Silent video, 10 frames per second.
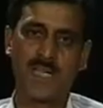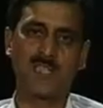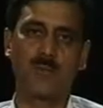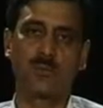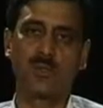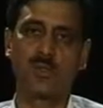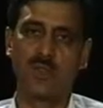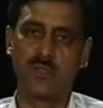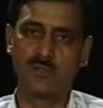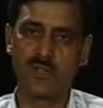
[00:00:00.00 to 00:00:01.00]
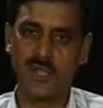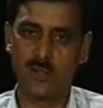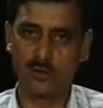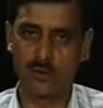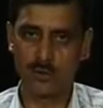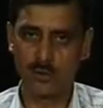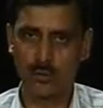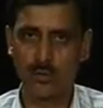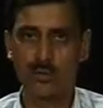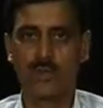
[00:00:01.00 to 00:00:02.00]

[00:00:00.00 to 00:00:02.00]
example, we have two